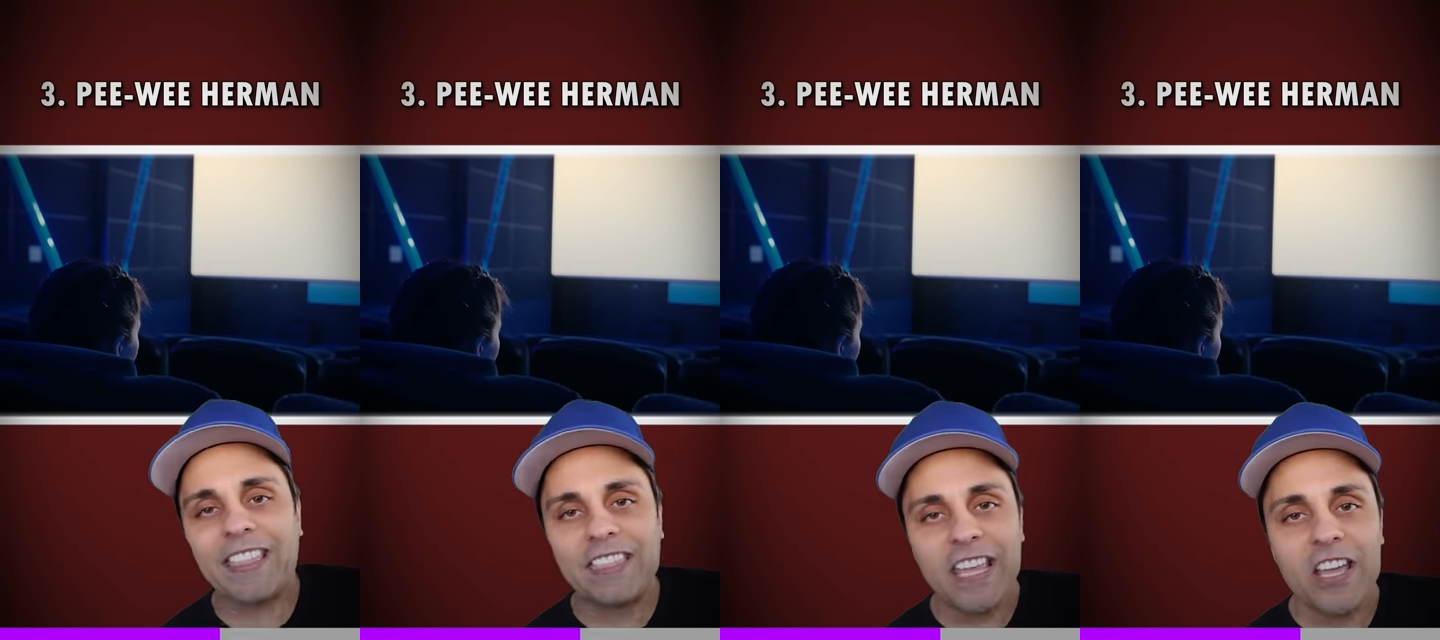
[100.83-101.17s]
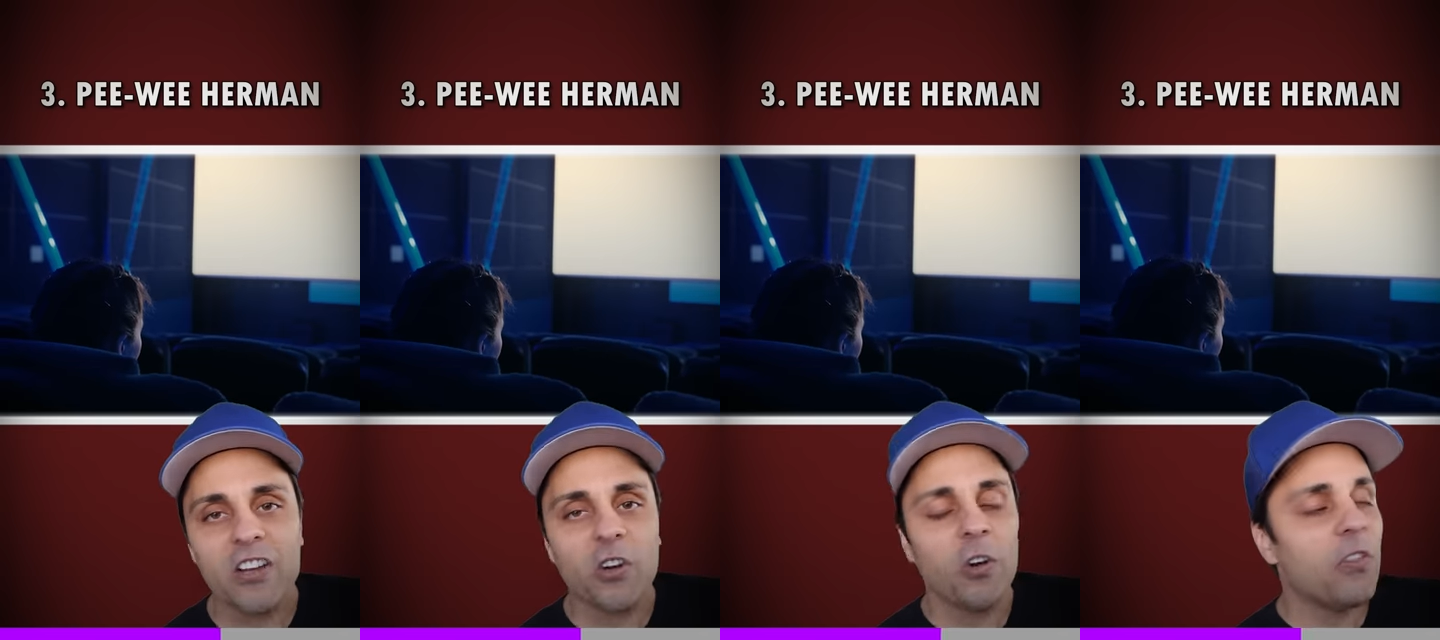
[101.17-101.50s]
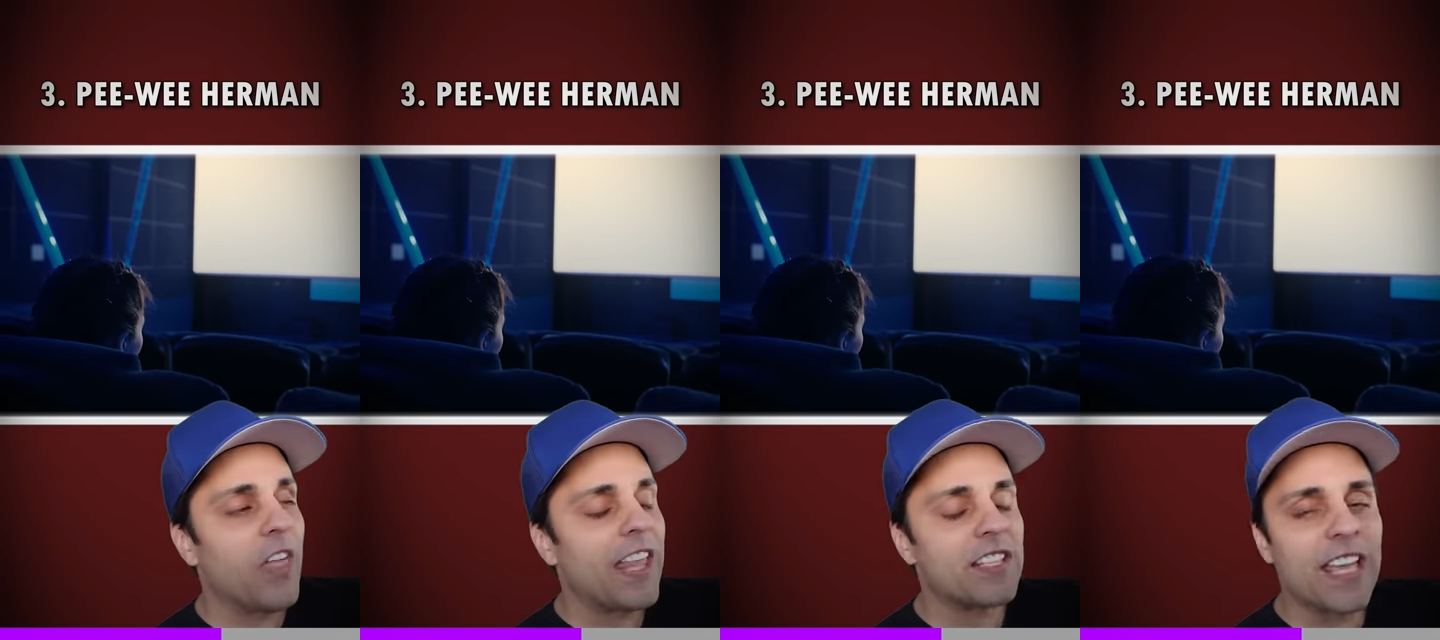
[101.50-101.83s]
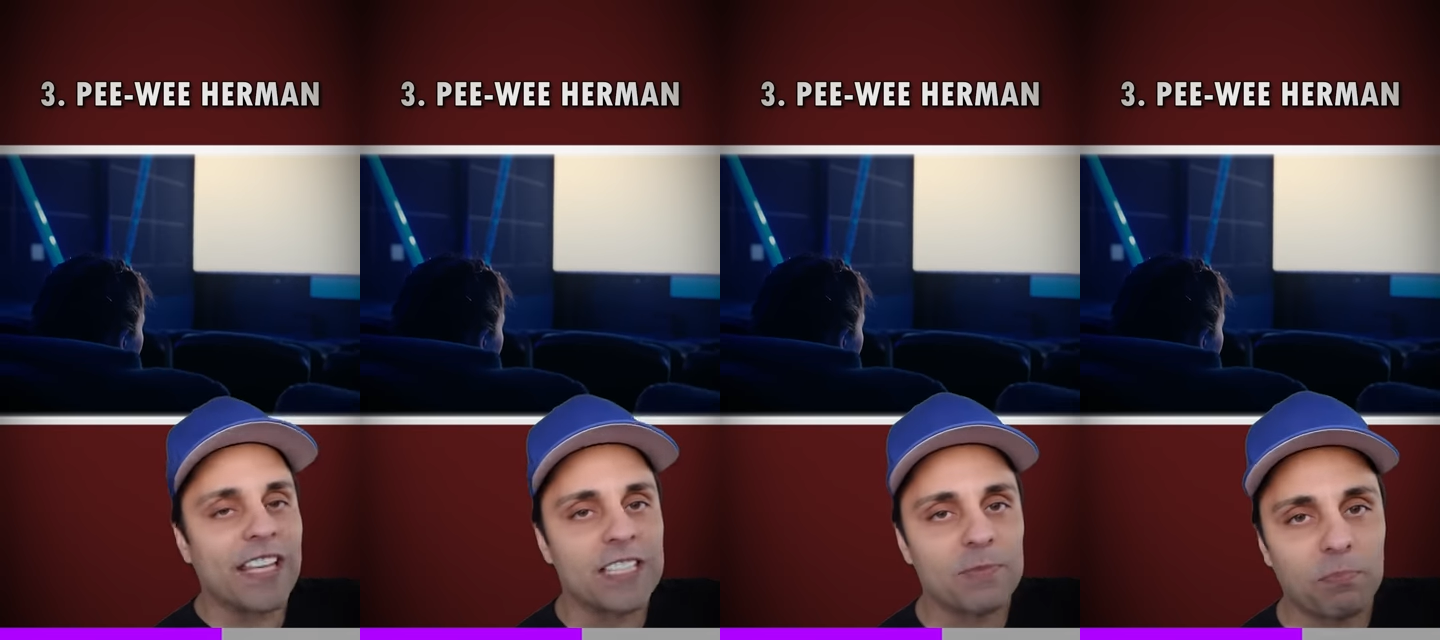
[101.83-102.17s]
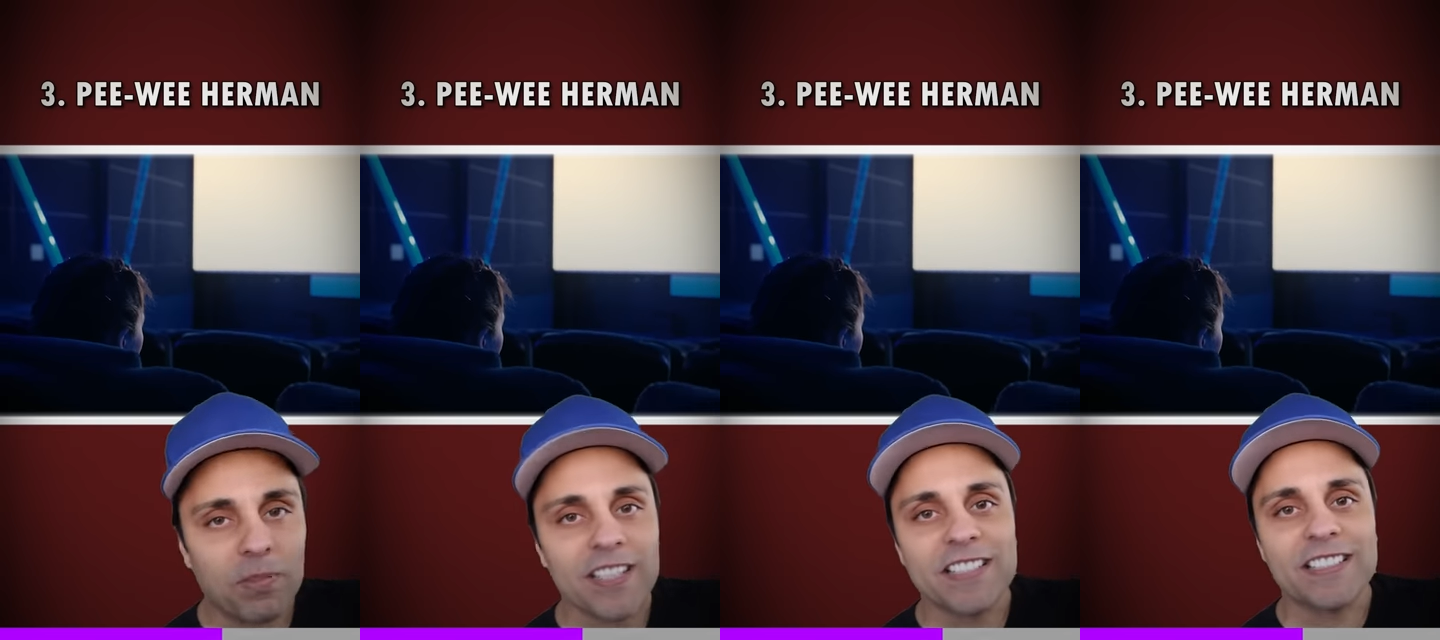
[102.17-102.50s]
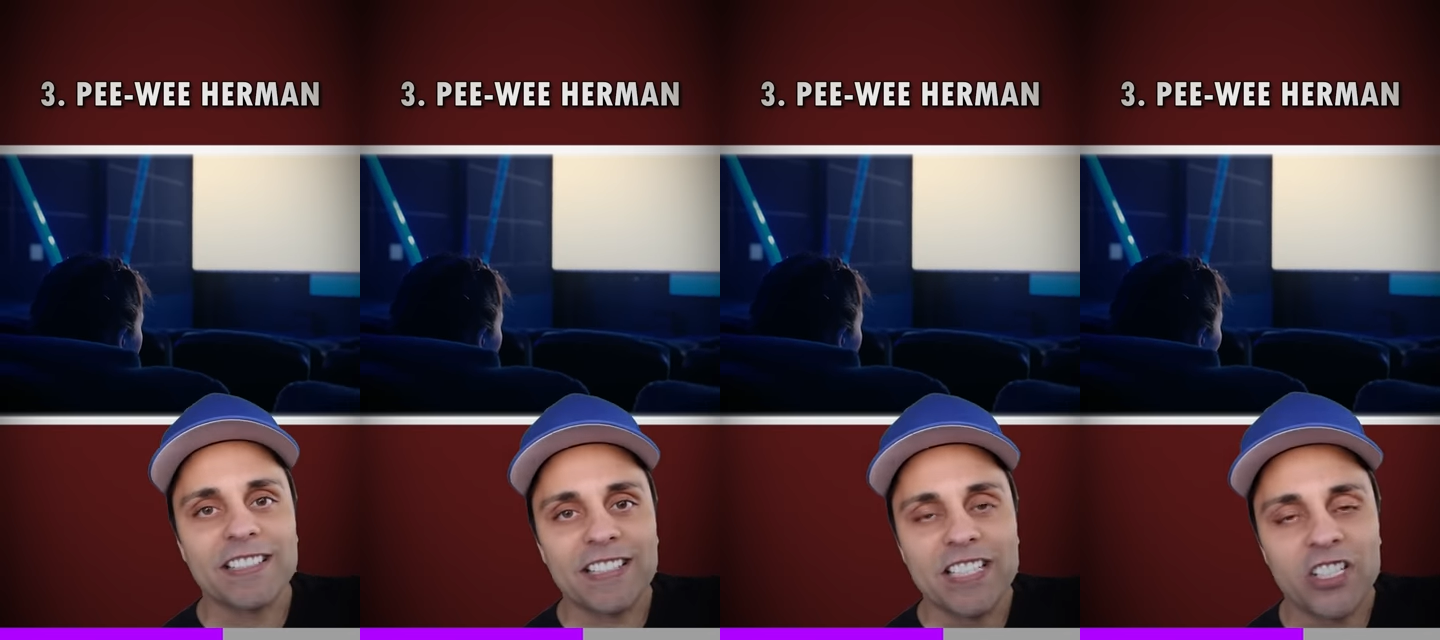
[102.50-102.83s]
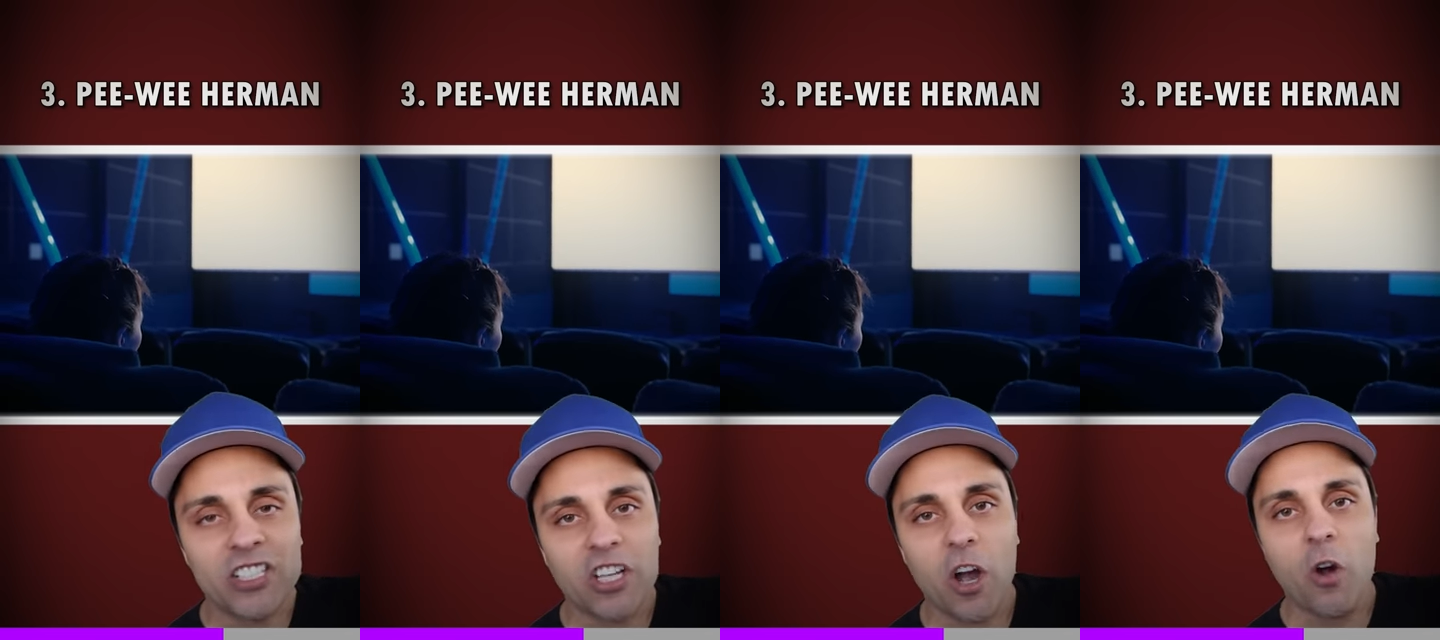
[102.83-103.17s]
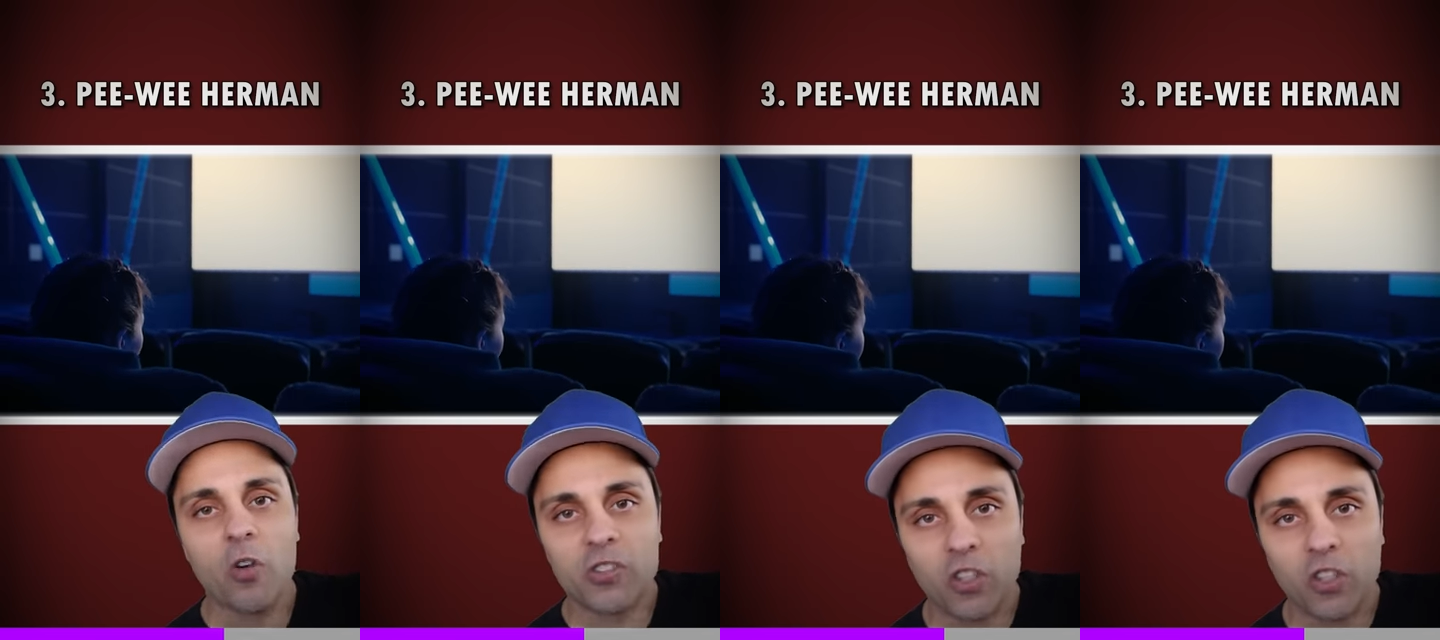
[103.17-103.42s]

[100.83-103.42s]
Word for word: theater that explicitly shows